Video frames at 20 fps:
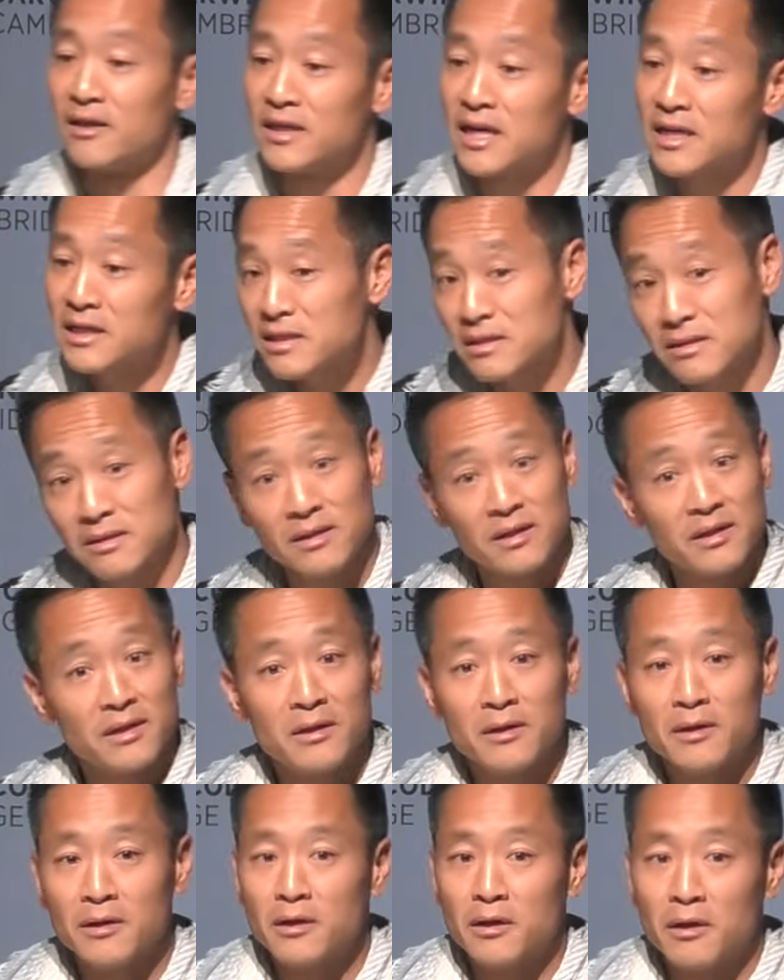That's,
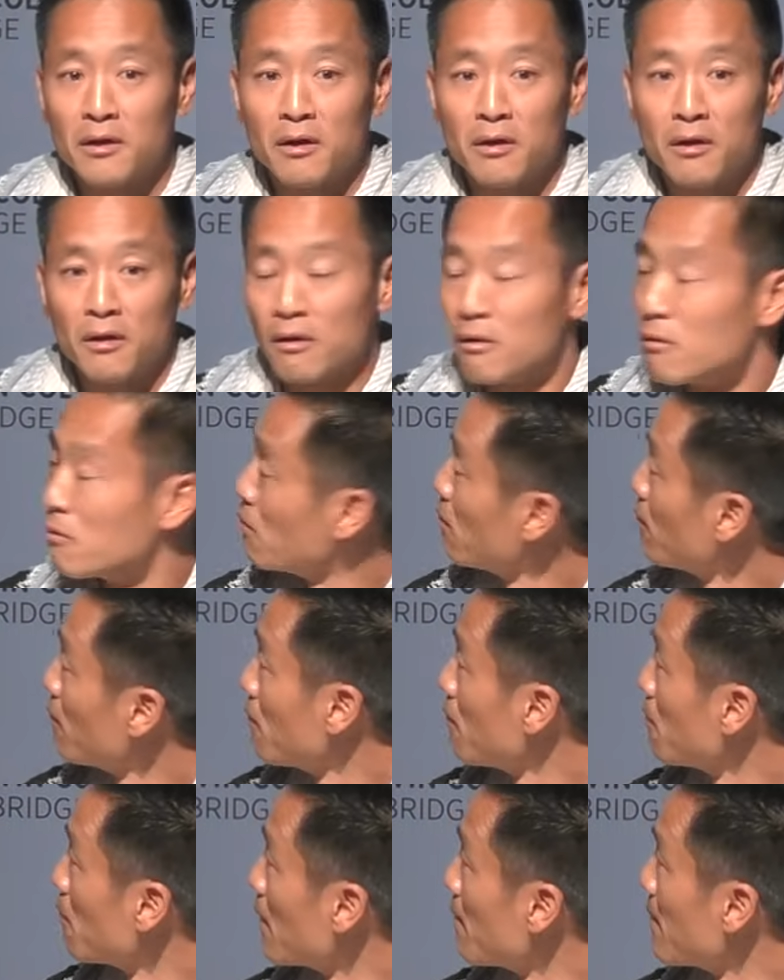
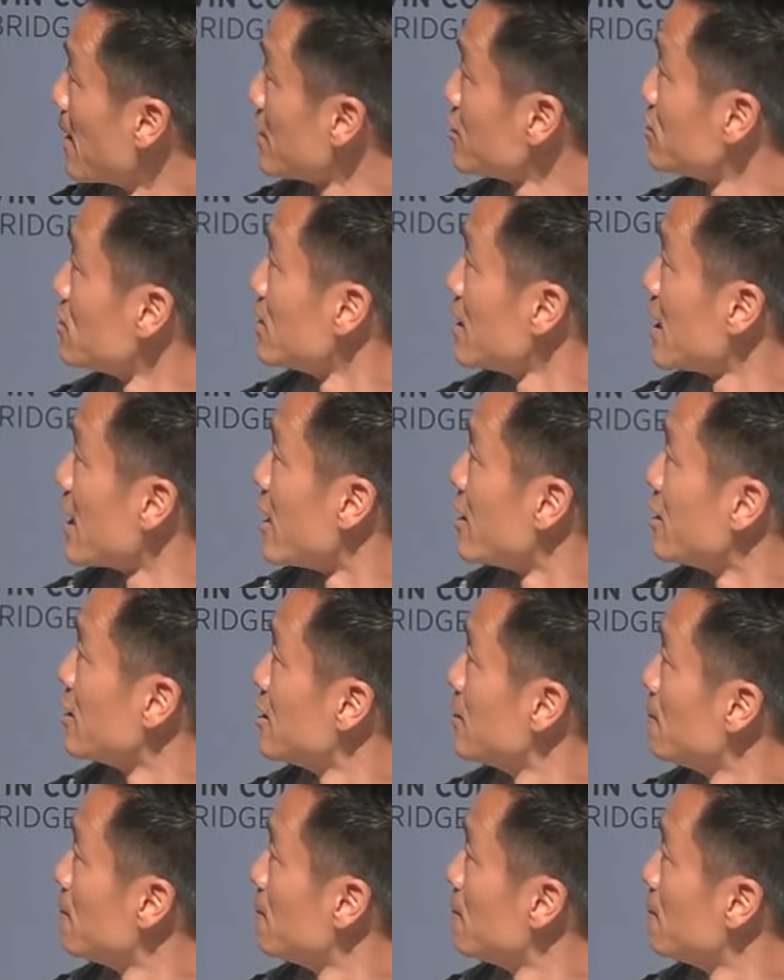imagine that.